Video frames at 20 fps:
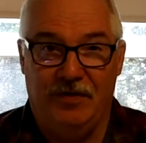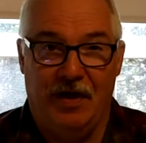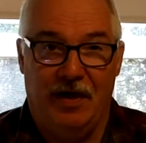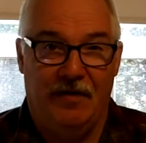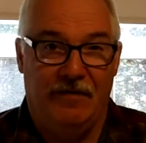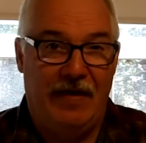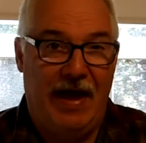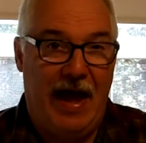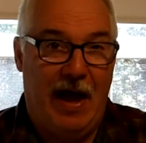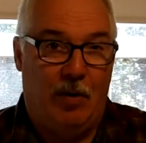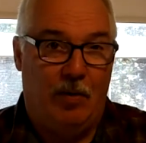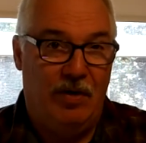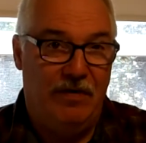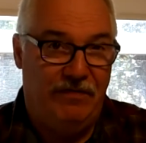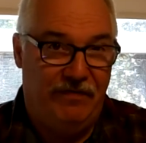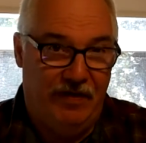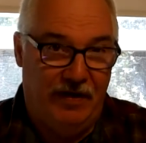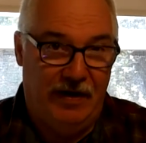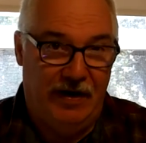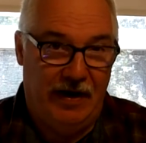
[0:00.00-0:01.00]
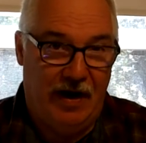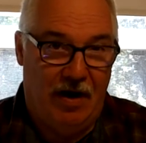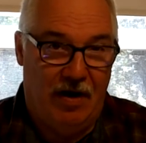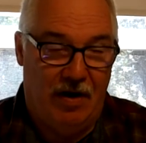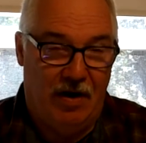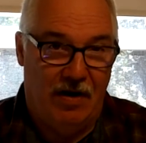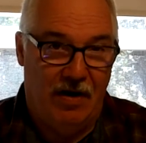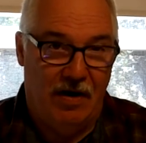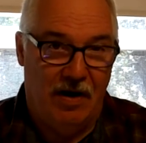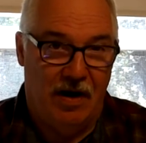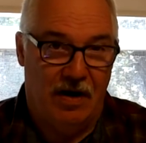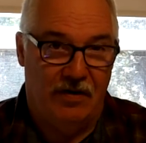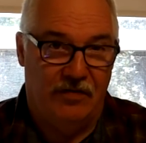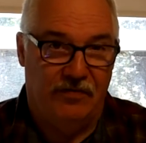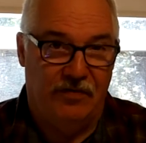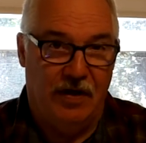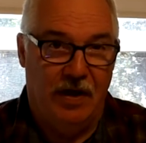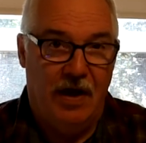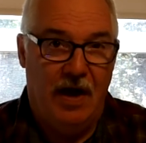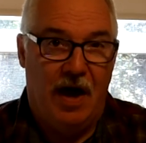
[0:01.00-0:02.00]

of how we feel in our hearts,